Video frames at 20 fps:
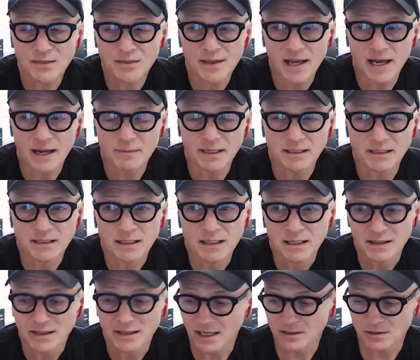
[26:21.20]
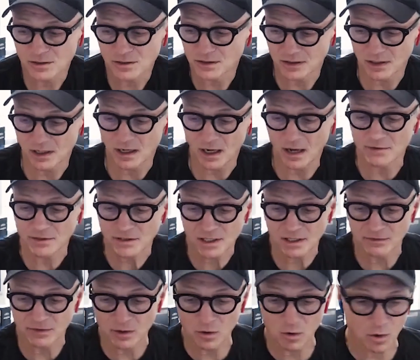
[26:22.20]
that, the answer is obviously,
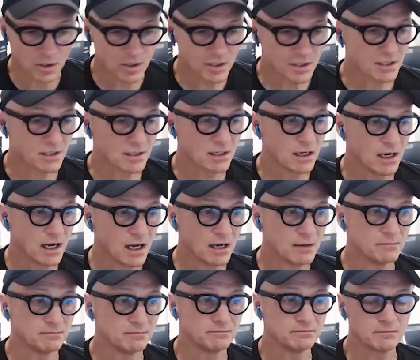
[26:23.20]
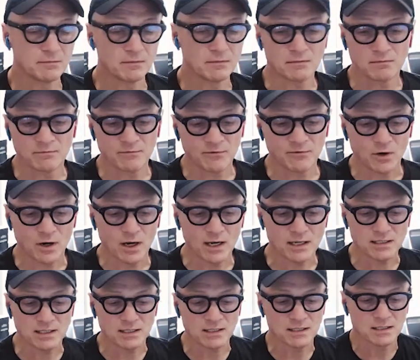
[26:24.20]
of course. For
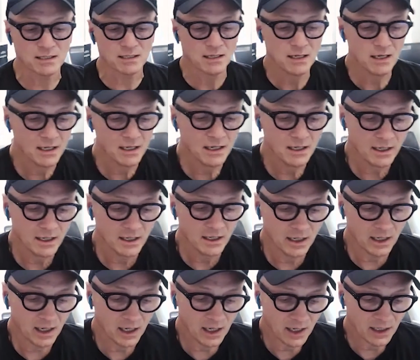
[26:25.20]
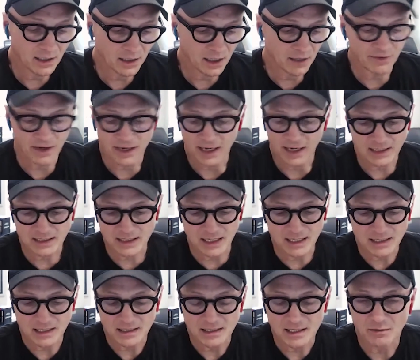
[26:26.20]
us, it's, in fact, I guess the
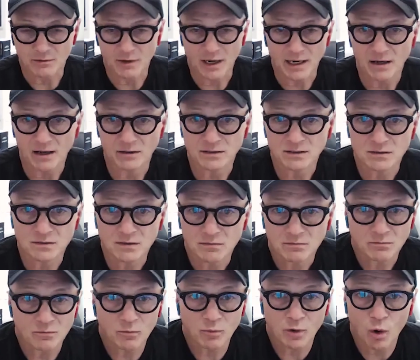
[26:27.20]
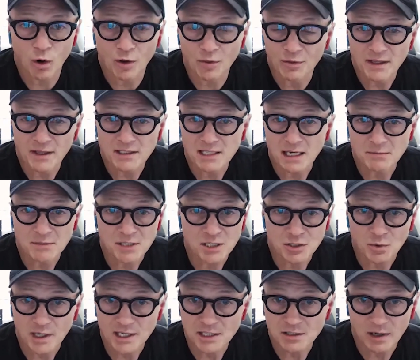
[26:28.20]
easiest thing right now is we're going through the same
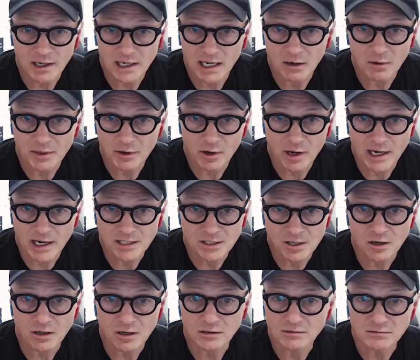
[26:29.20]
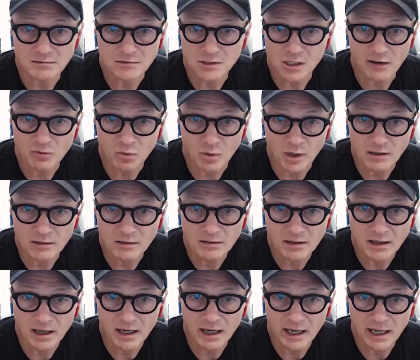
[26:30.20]
situation right now with our HR software
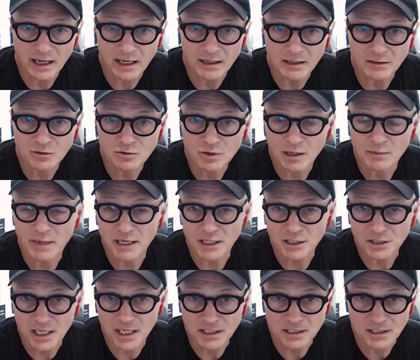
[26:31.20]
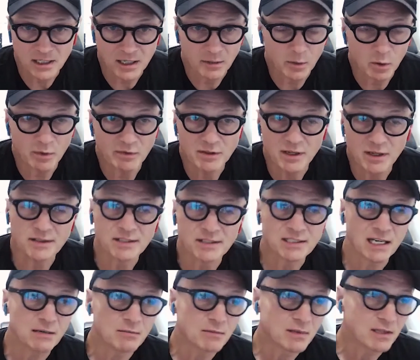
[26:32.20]
and trying to make a change there. We've done the
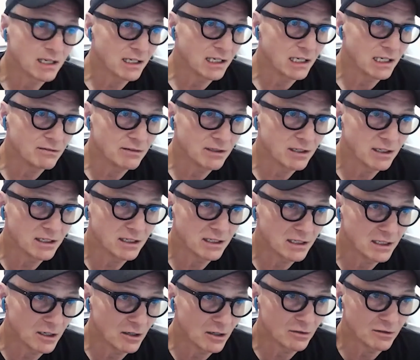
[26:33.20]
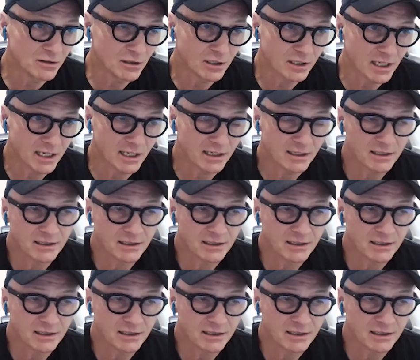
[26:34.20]
same thing, even, you look at